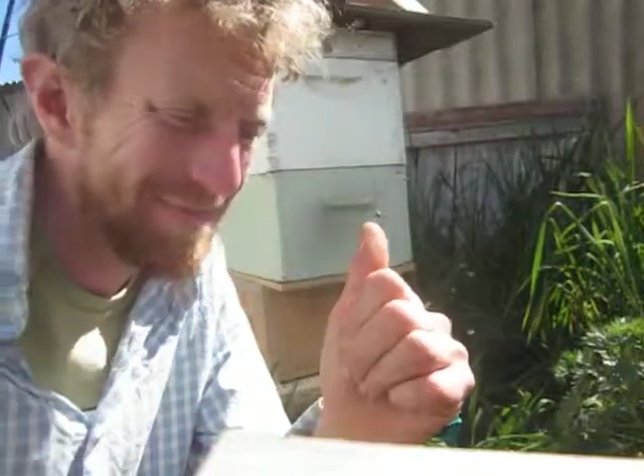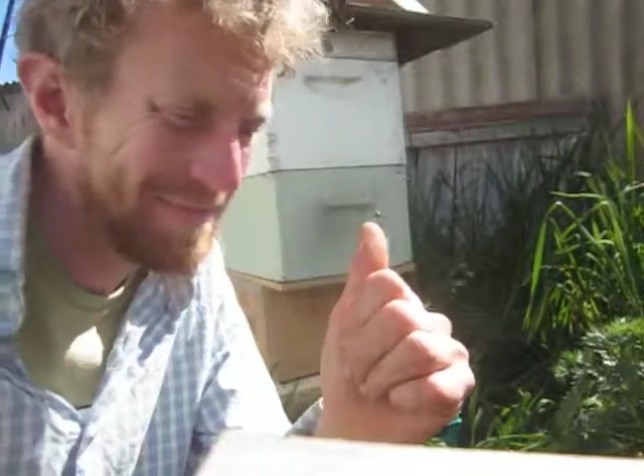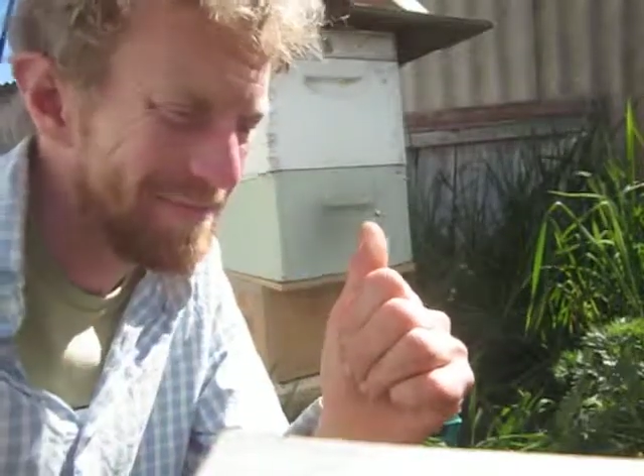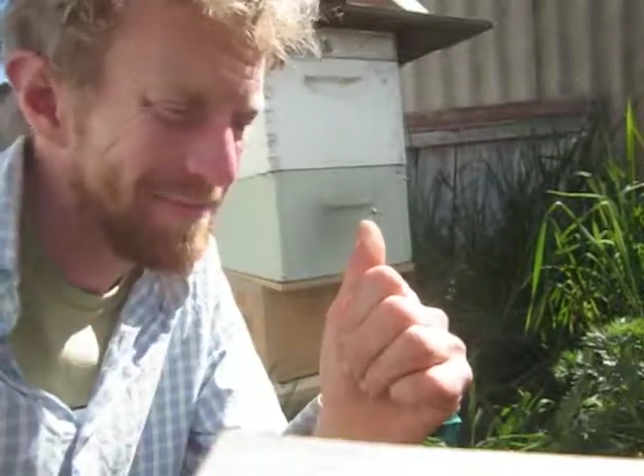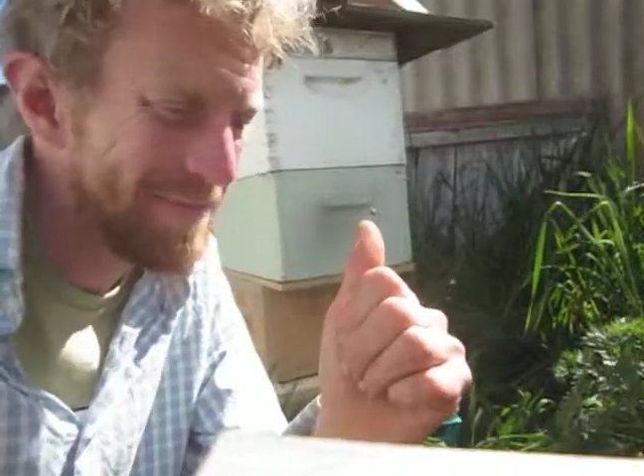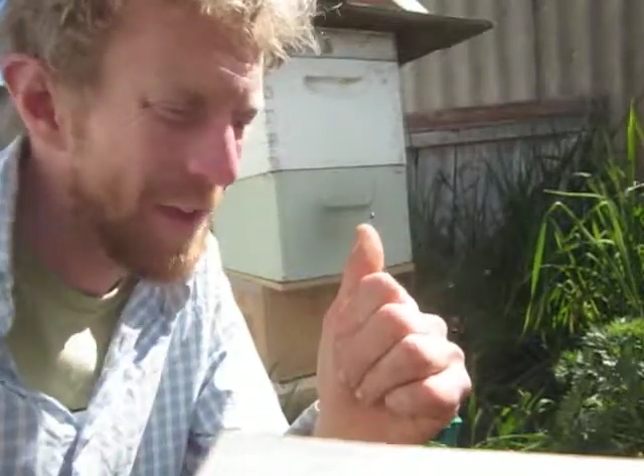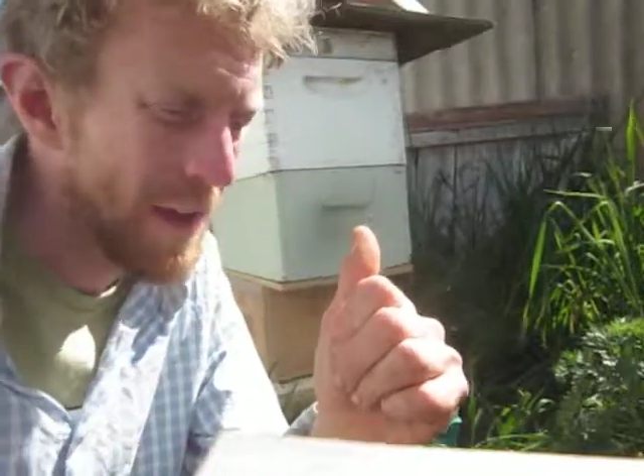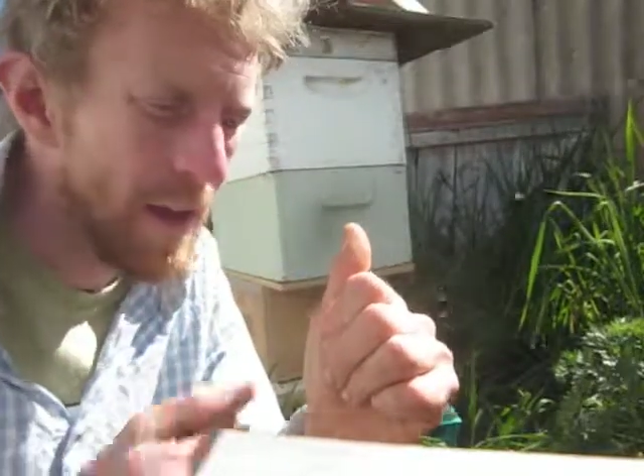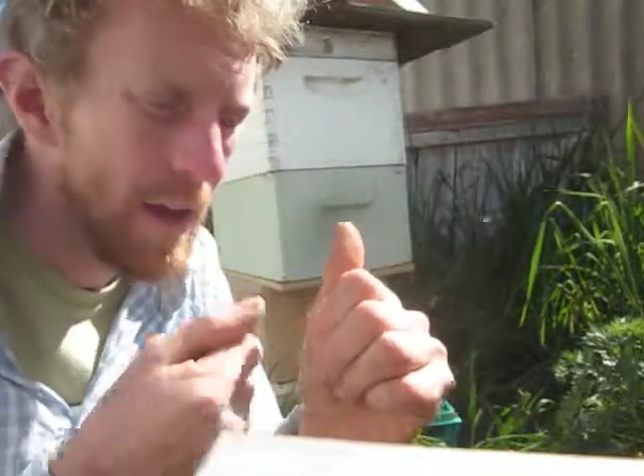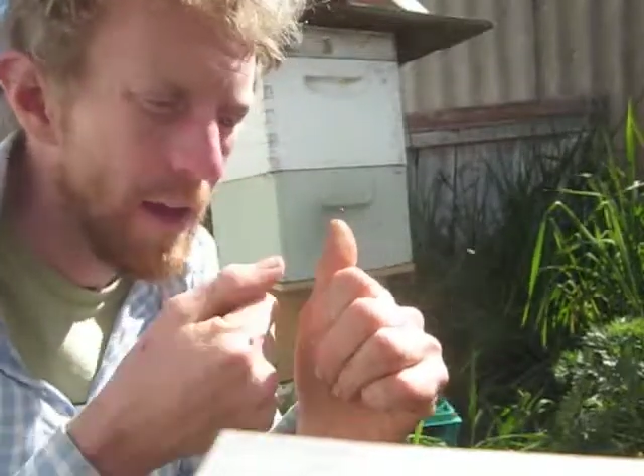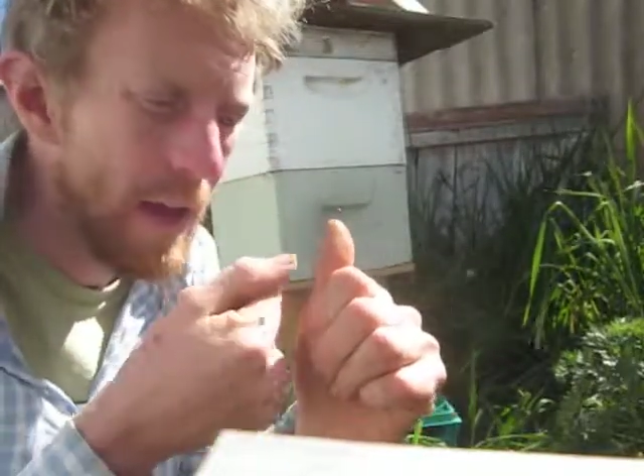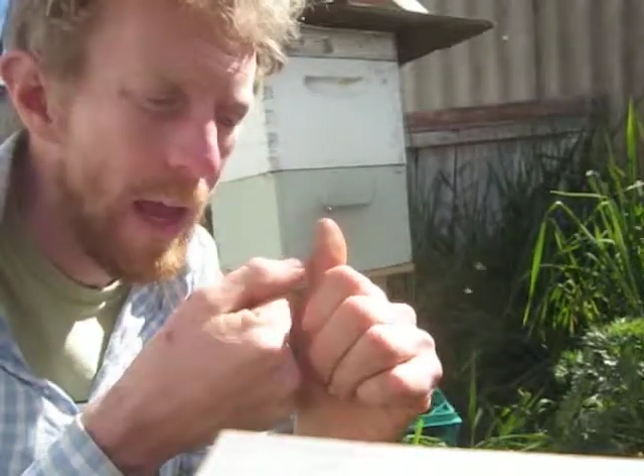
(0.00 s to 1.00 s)
and
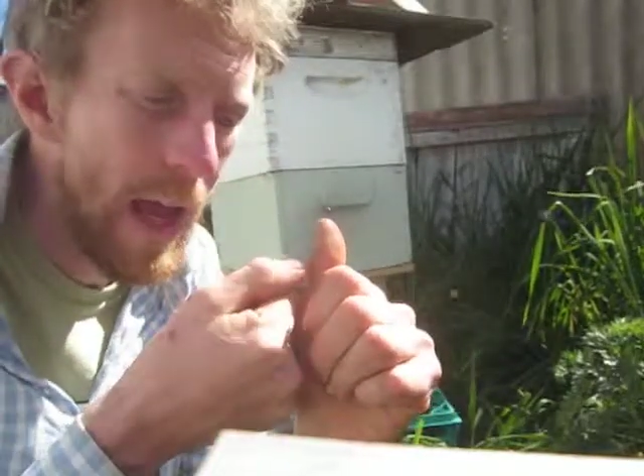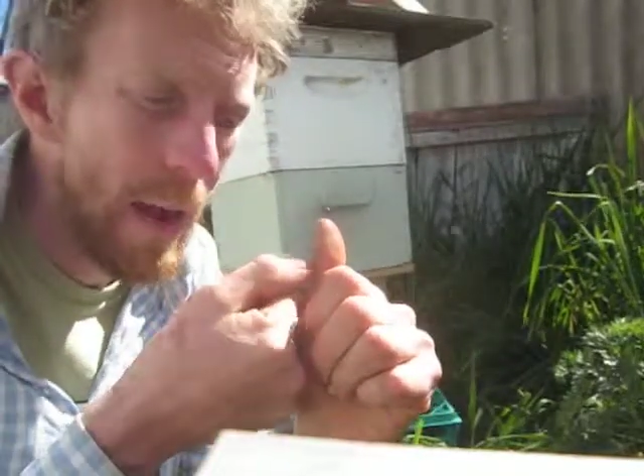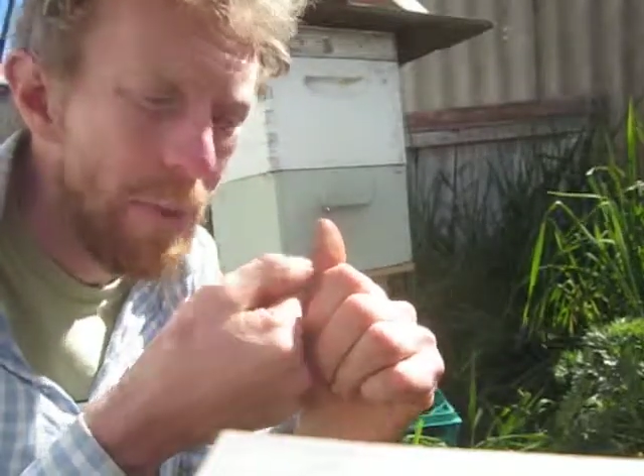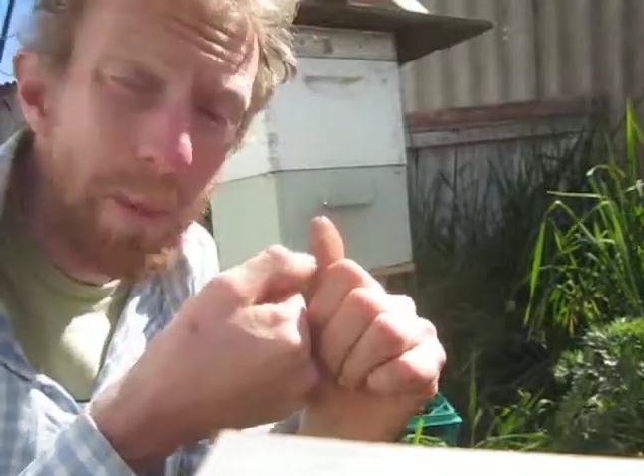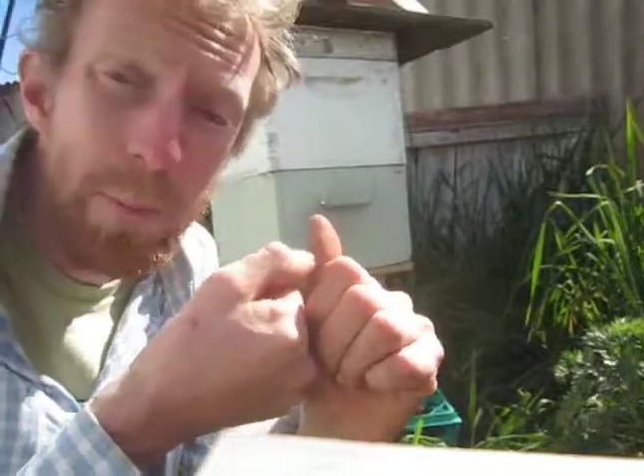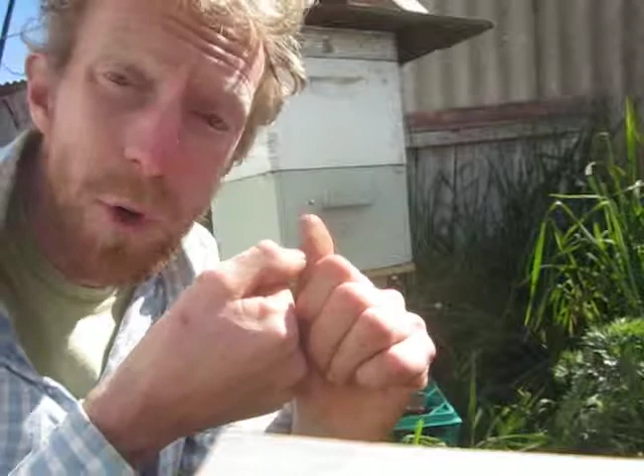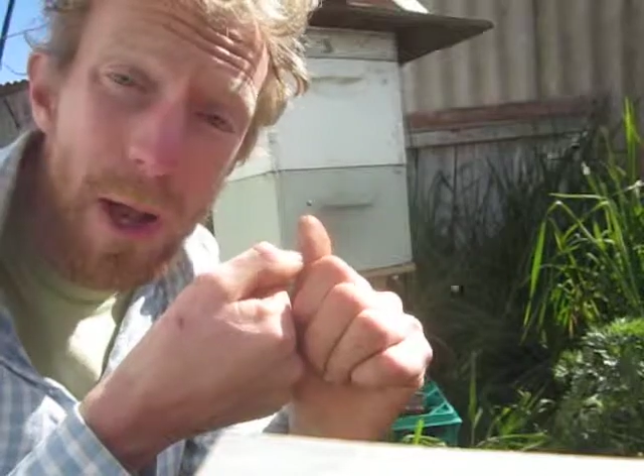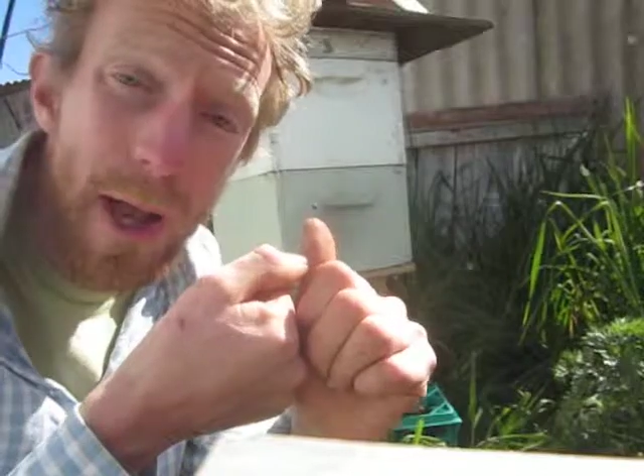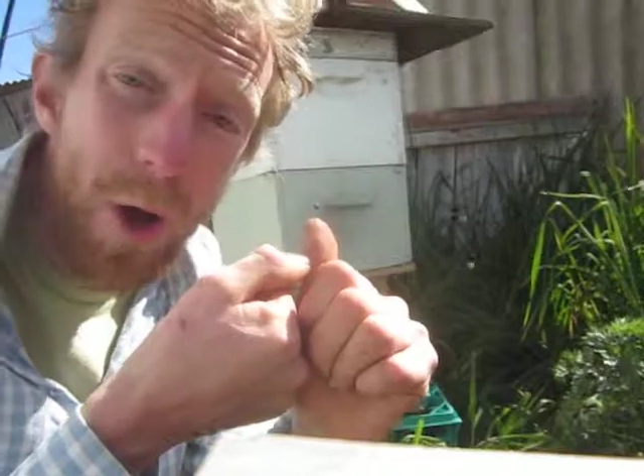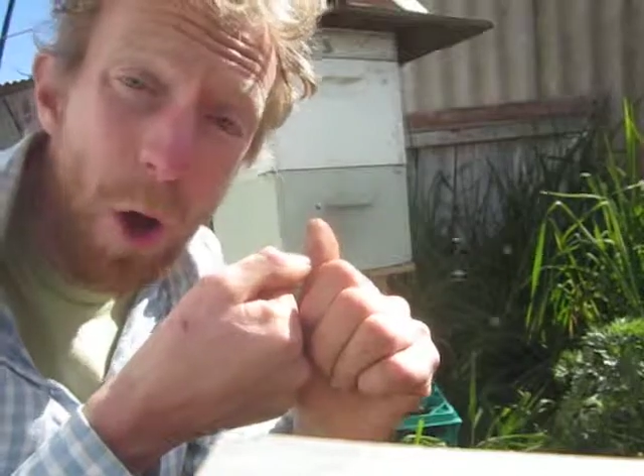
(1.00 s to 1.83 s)
I'm going to put it